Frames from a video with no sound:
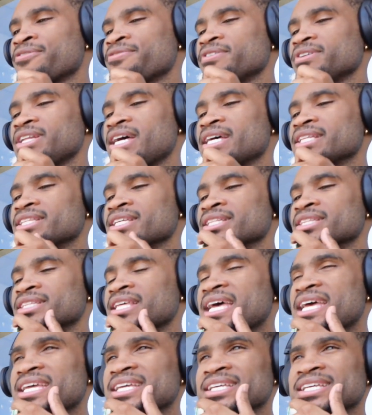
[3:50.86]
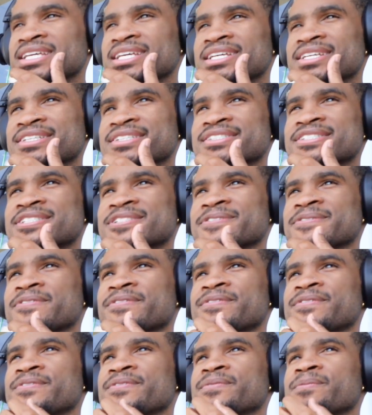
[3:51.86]
I feel like the thing is,
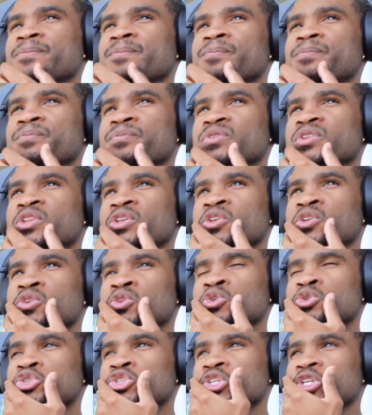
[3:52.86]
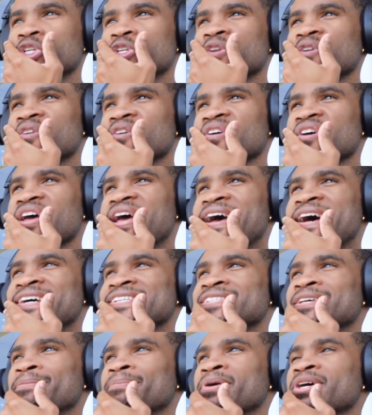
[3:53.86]
you should,
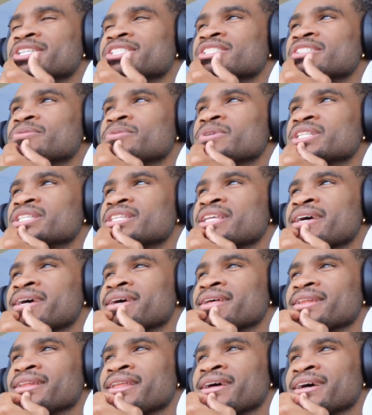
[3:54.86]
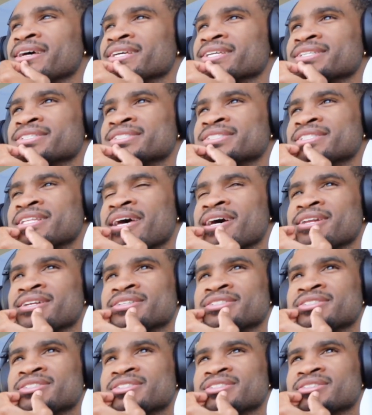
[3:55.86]
as a person with that like
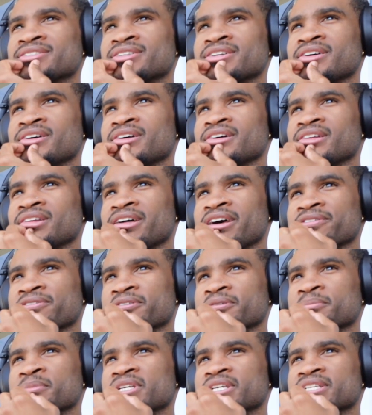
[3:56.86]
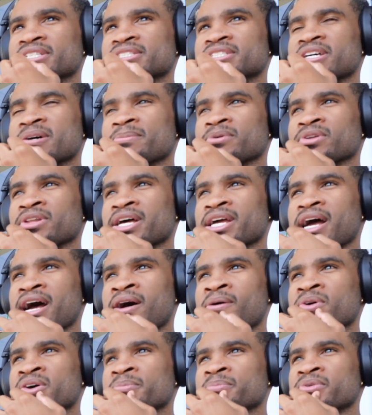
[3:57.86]
status, like for me, example, like
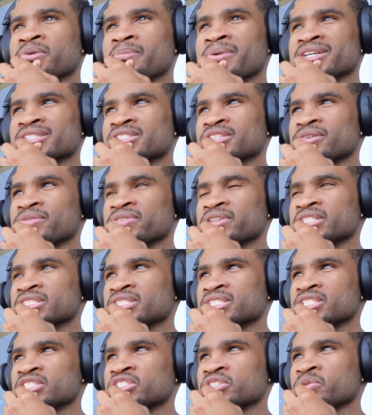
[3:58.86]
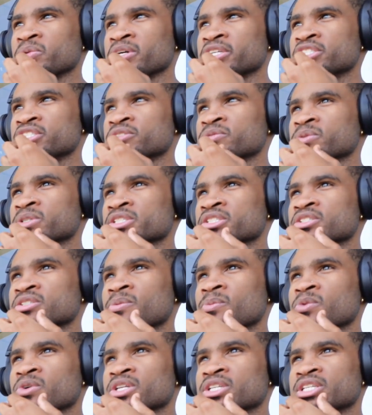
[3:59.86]
I wouldn't put myself in a situation where
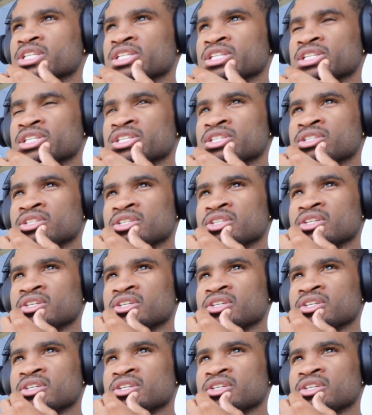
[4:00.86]
someone could